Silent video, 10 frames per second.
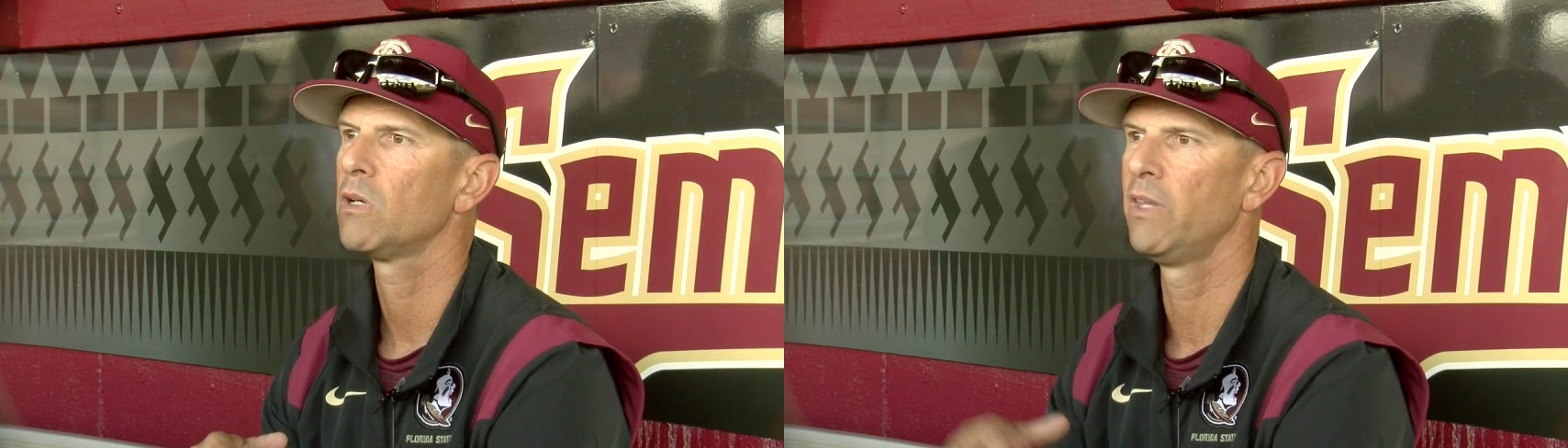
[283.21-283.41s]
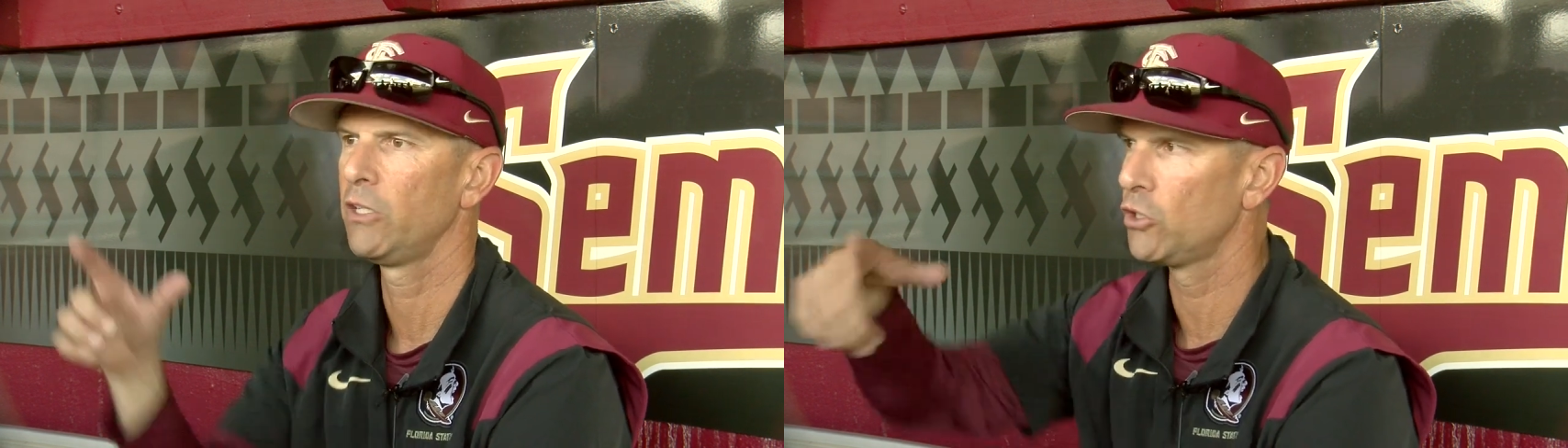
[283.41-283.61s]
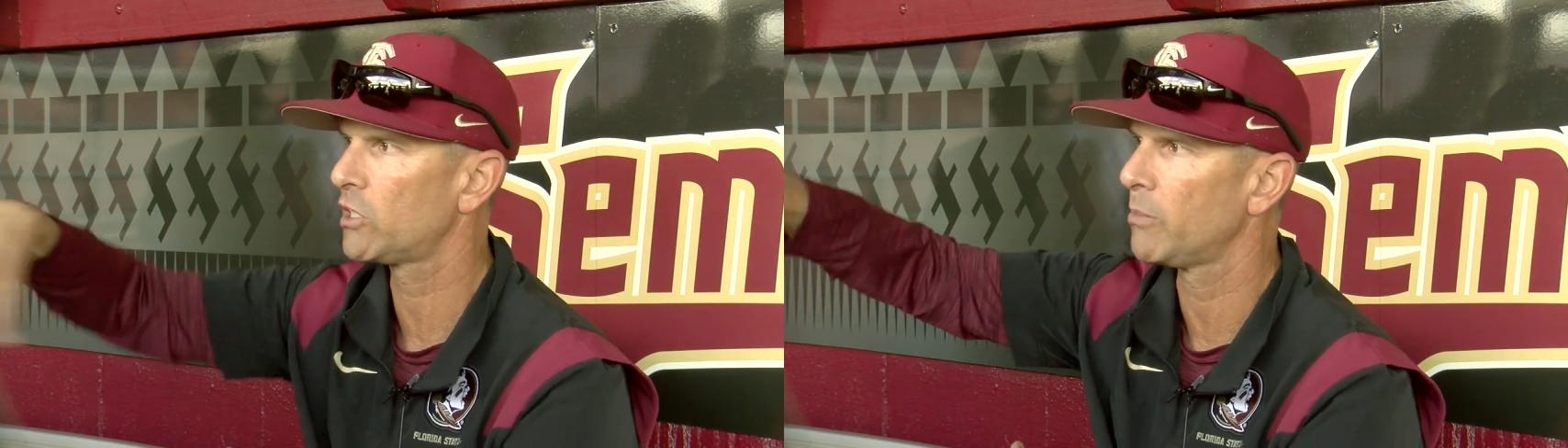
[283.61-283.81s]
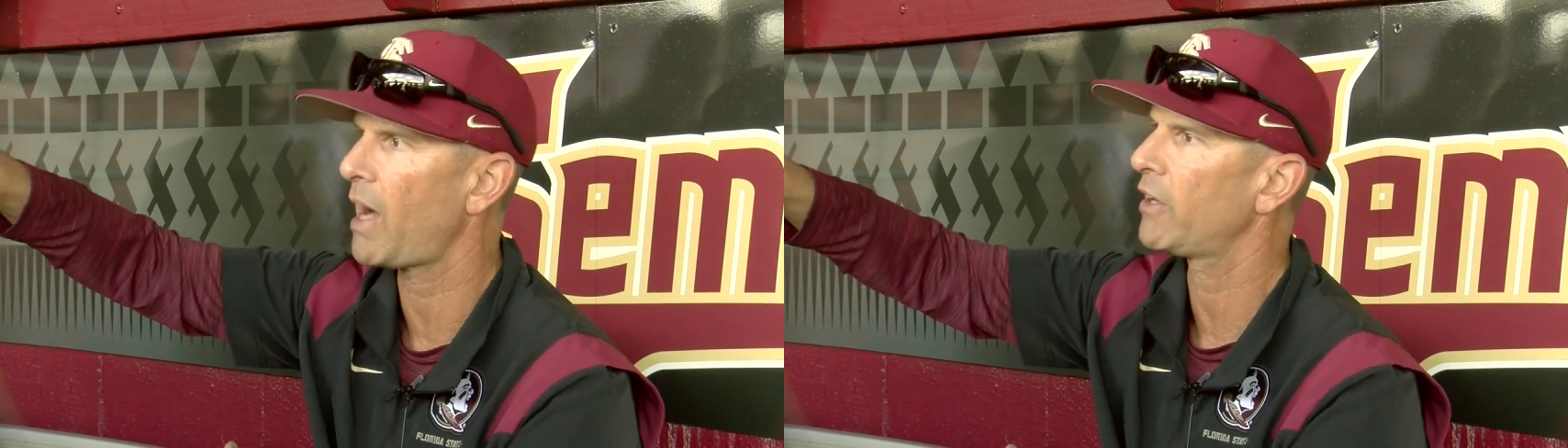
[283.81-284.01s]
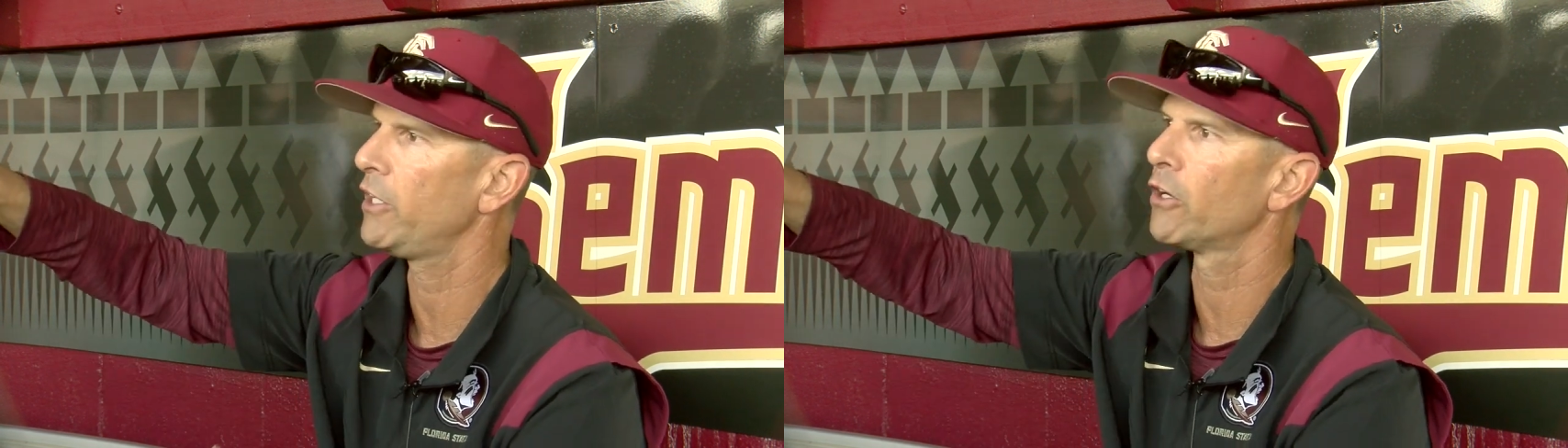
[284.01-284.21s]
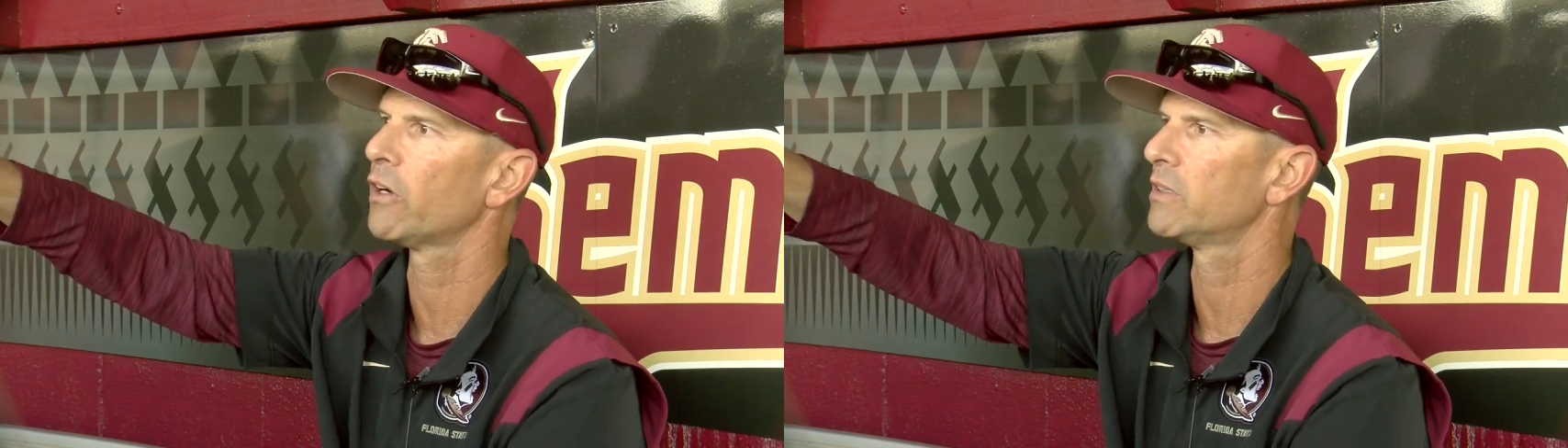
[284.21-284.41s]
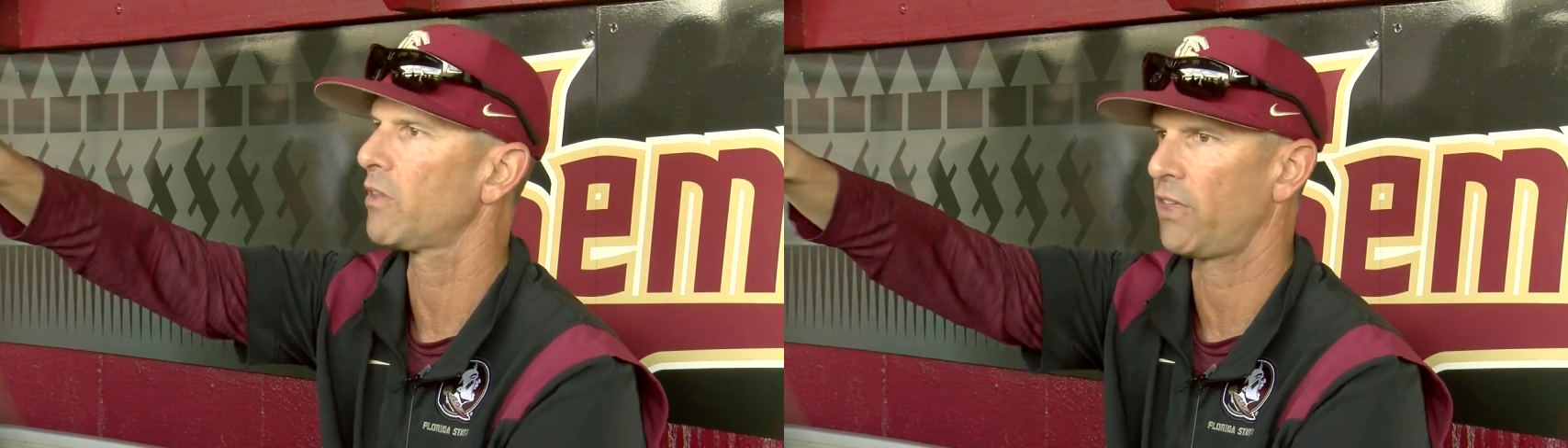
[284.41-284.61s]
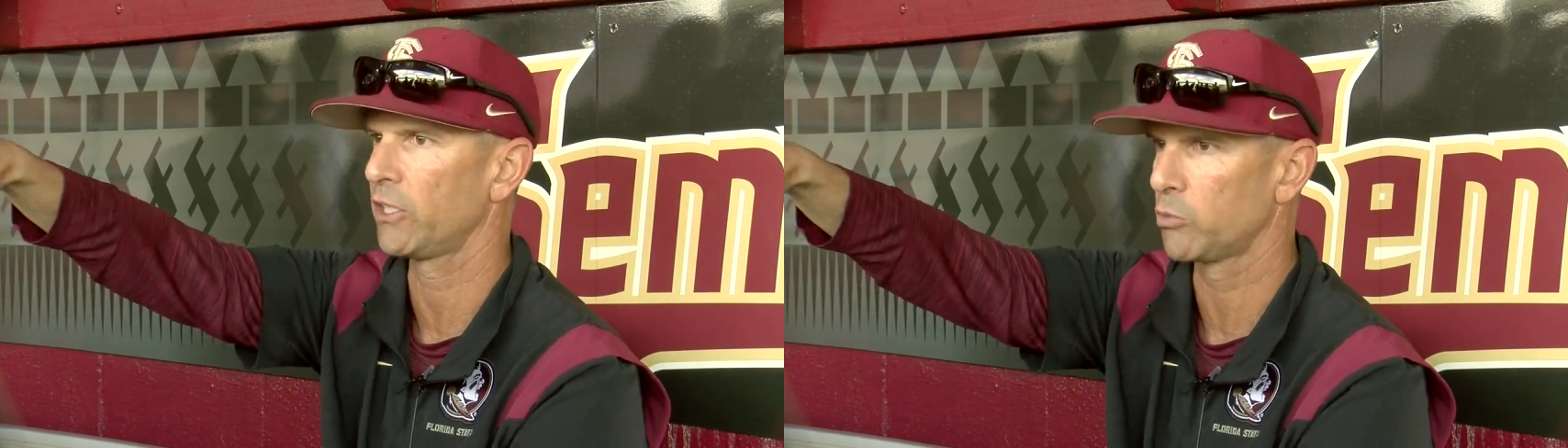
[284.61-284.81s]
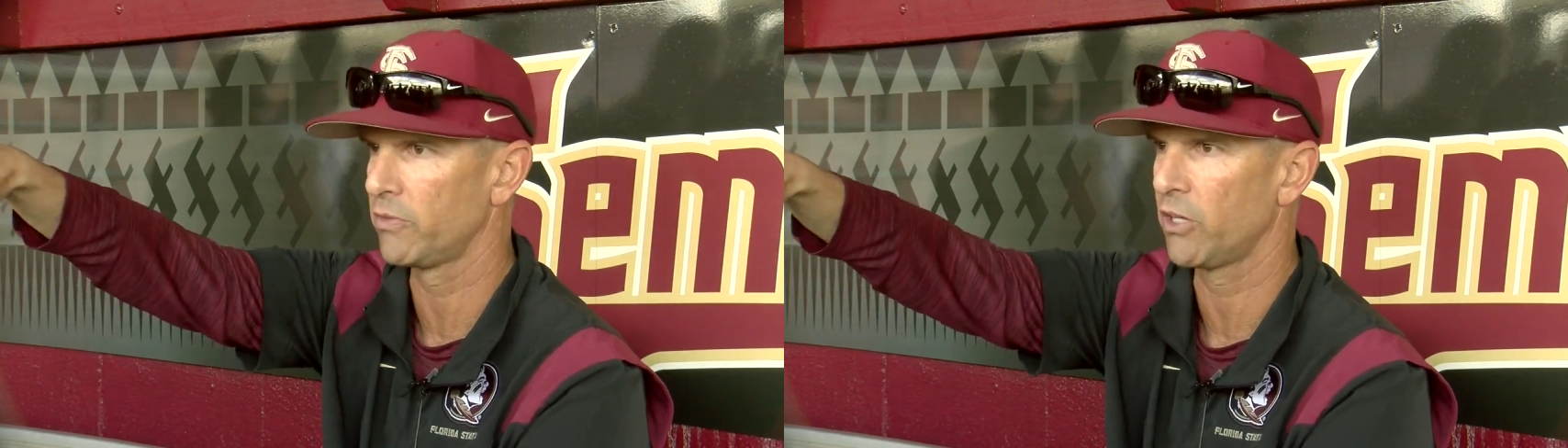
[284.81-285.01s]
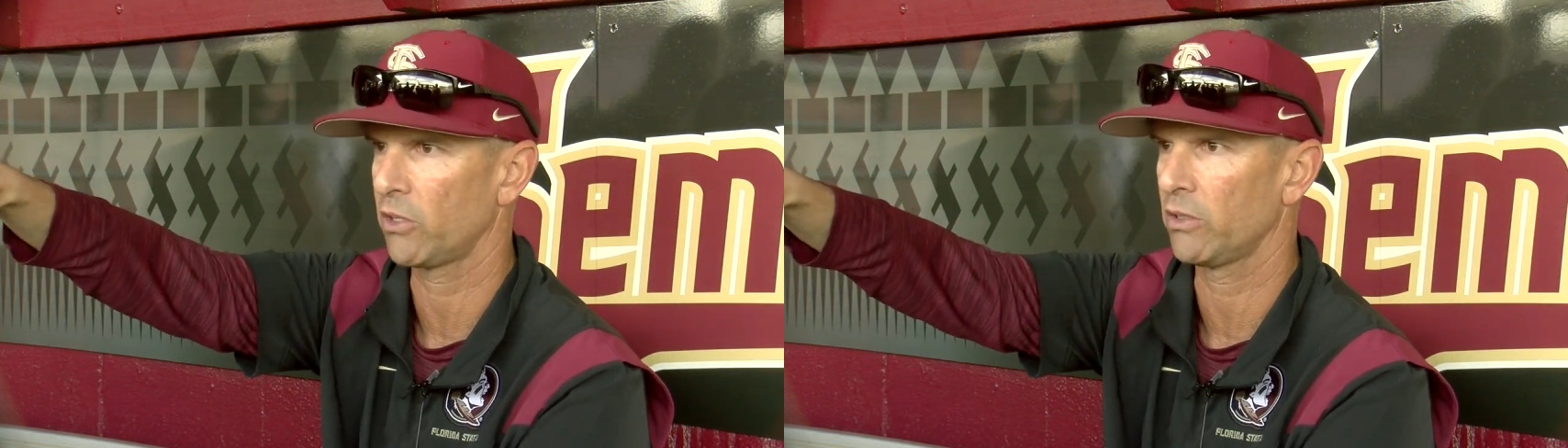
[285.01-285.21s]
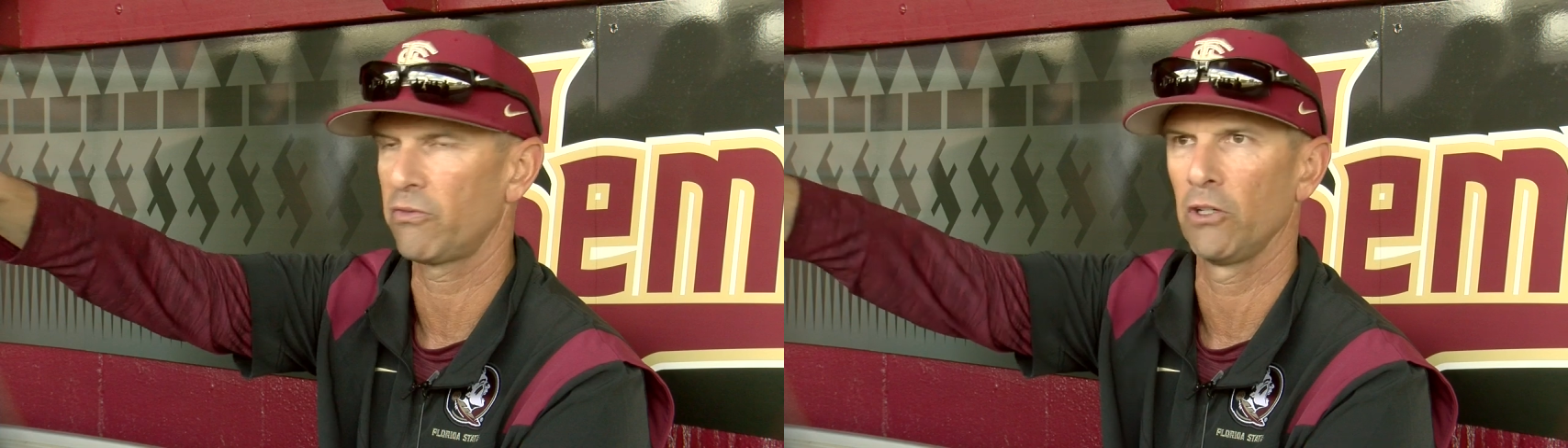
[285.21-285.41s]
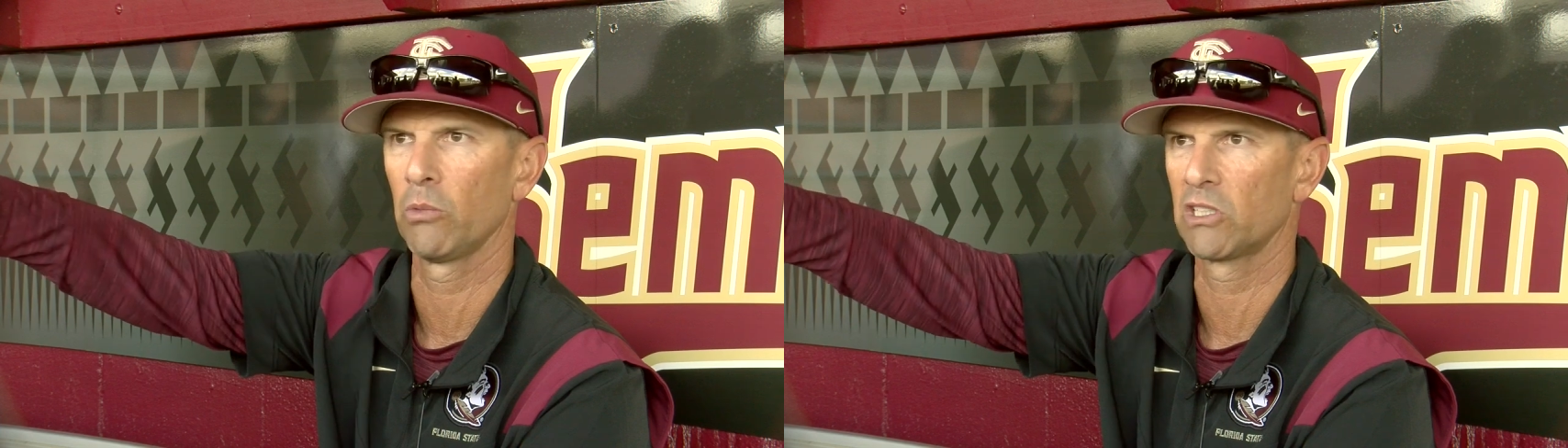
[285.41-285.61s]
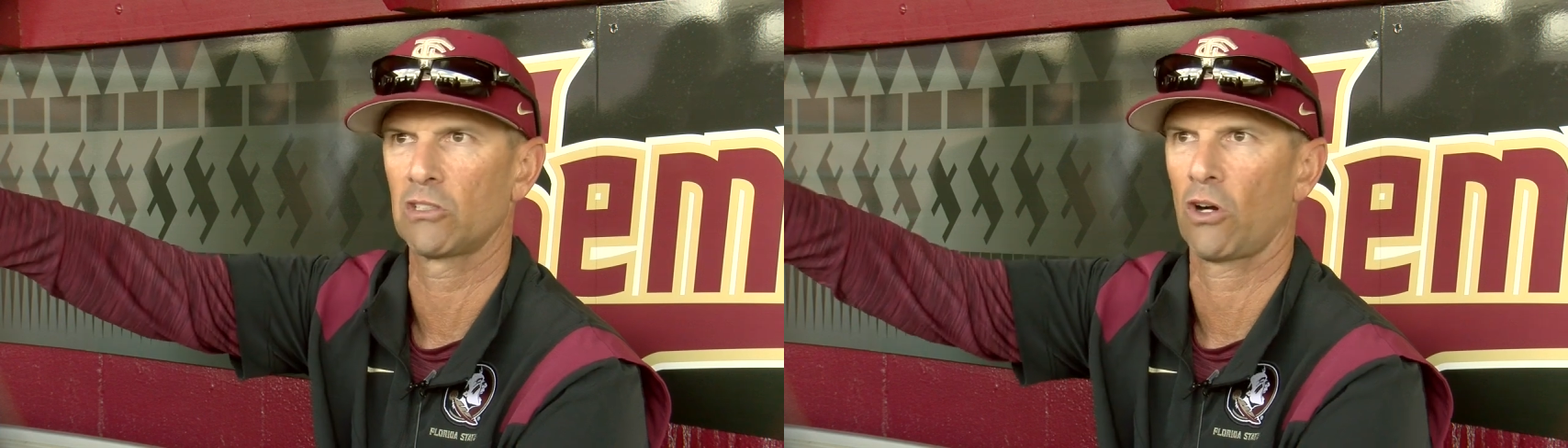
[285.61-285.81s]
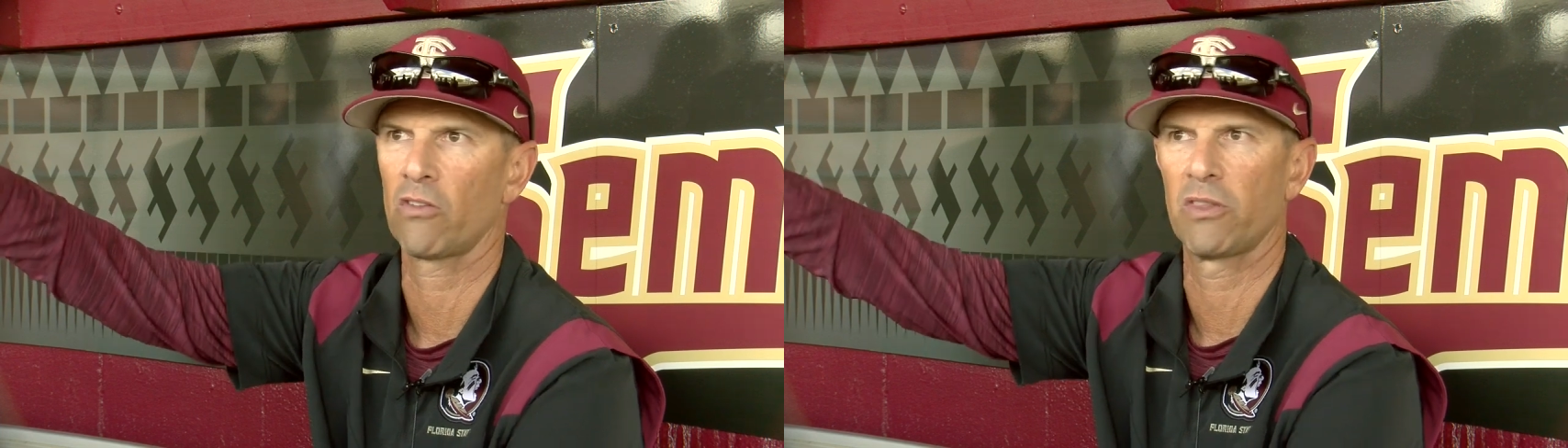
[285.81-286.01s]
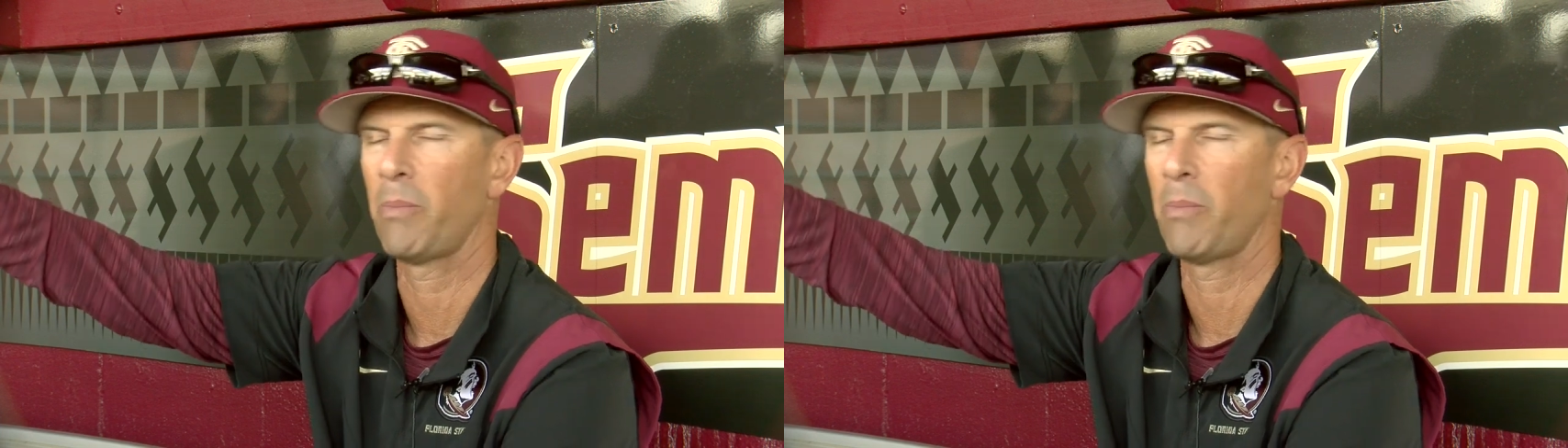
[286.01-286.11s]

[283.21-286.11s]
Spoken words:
And then you come out here and the things we've done on the field with the turf,